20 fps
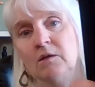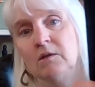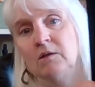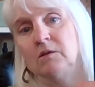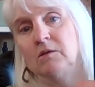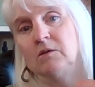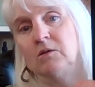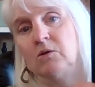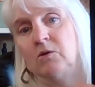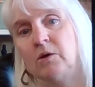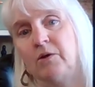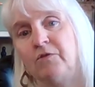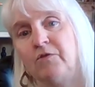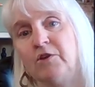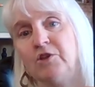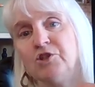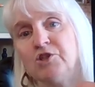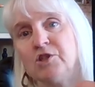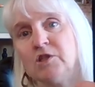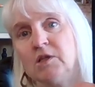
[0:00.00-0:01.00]
So I
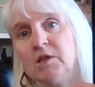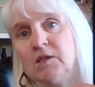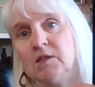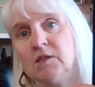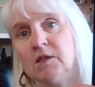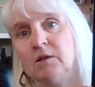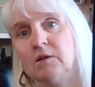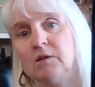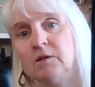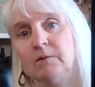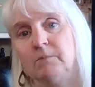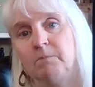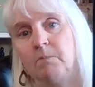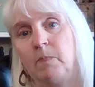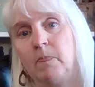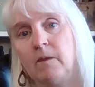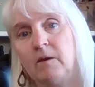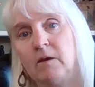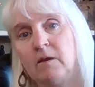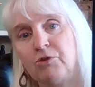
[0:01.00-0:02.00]
finished this in
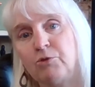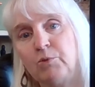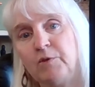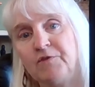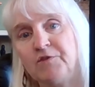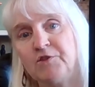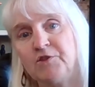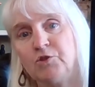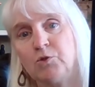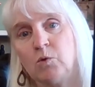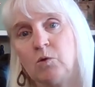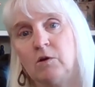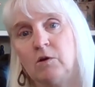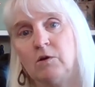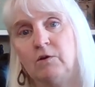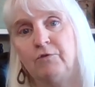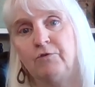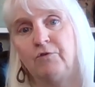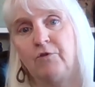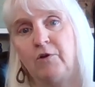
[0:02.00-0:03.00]
a thrift
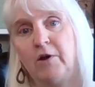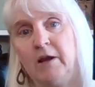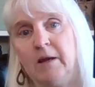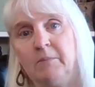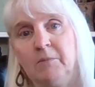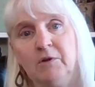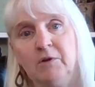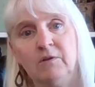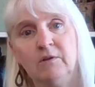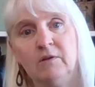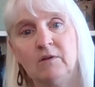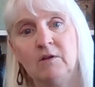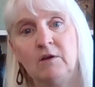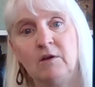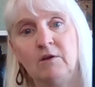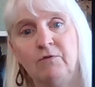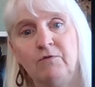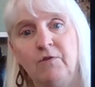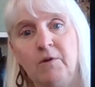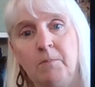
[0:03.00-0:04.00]
store frame. I thought
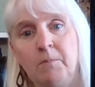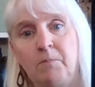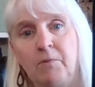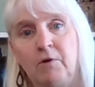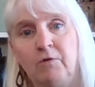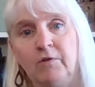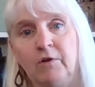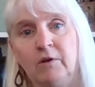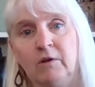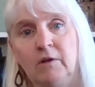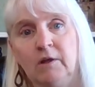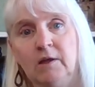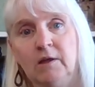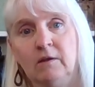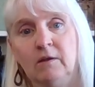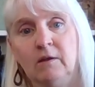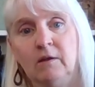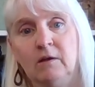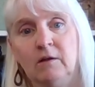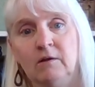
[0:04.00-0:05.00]
it fit perfectly
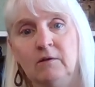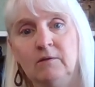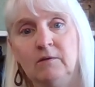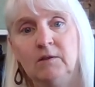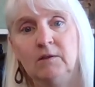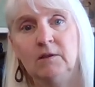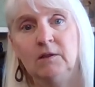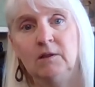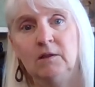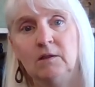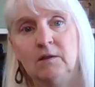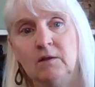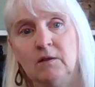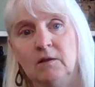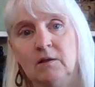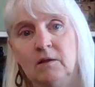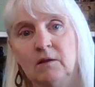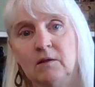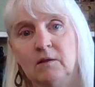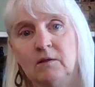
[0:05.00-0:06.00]
in there.
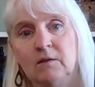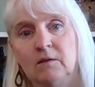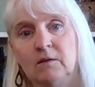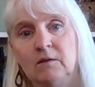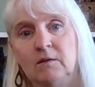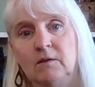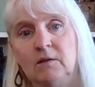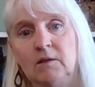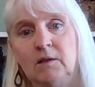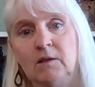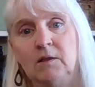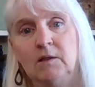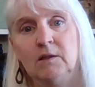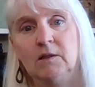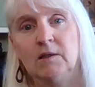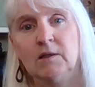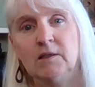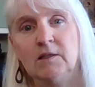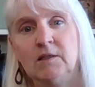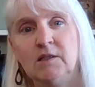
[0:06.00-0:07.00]

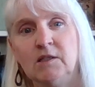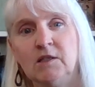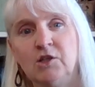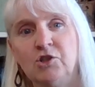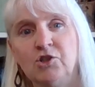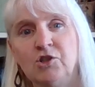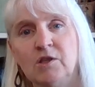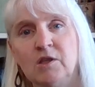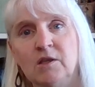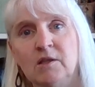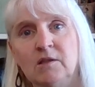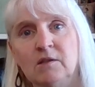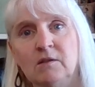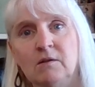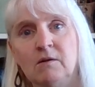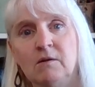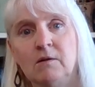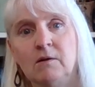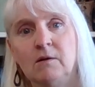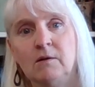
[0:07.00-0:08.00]
And I stitched this
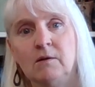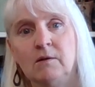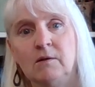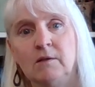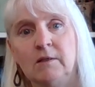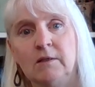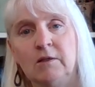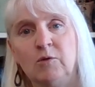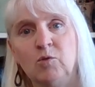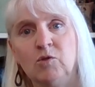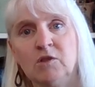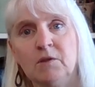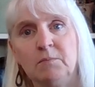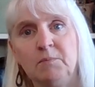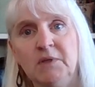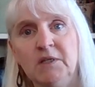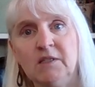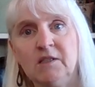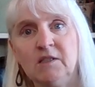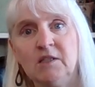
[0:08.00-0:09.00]
on, it was a
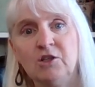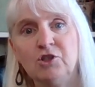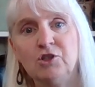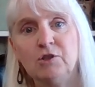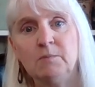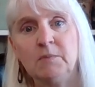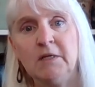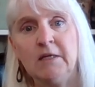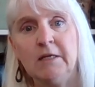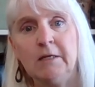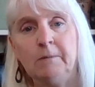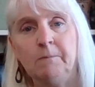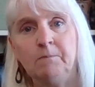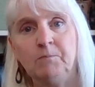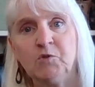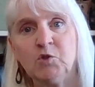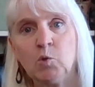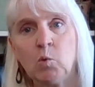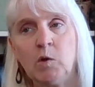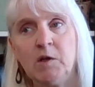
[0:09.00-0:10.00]
Bestitch Me
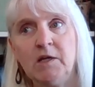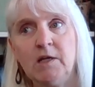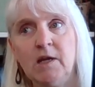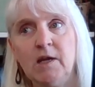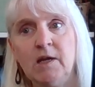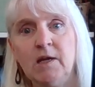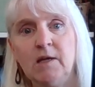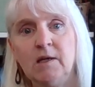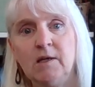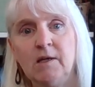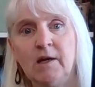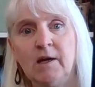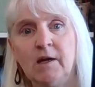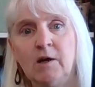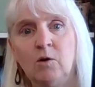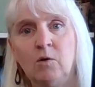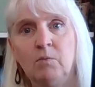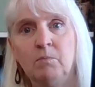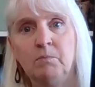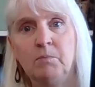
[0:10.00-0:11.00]
28
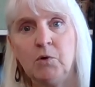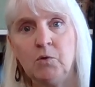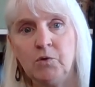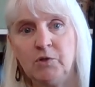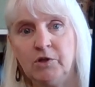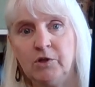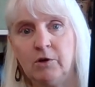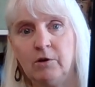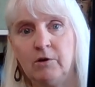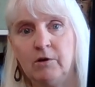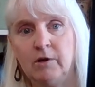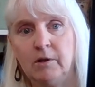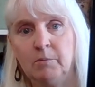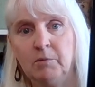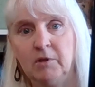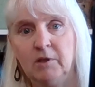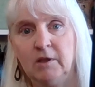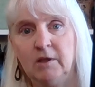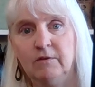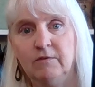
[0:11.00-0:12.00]
count boneyard, I
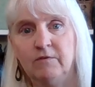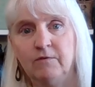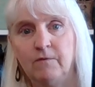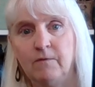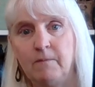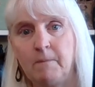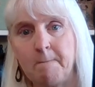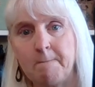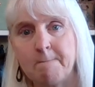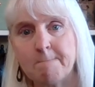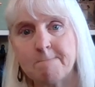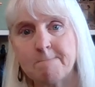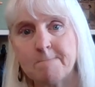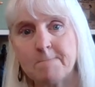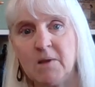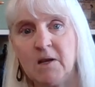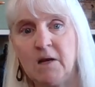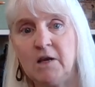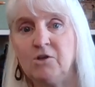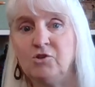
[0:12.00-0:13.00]
believe.
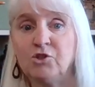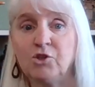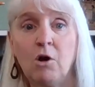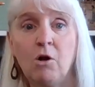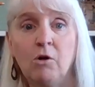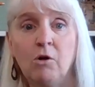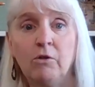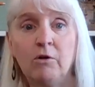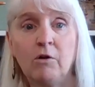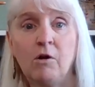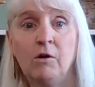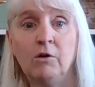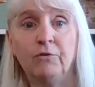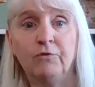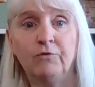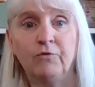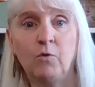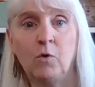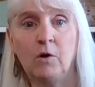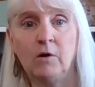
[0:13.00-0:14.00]
And I used all the called
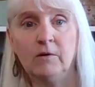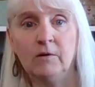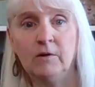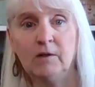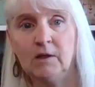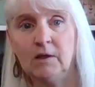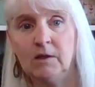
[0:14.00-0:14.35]
for.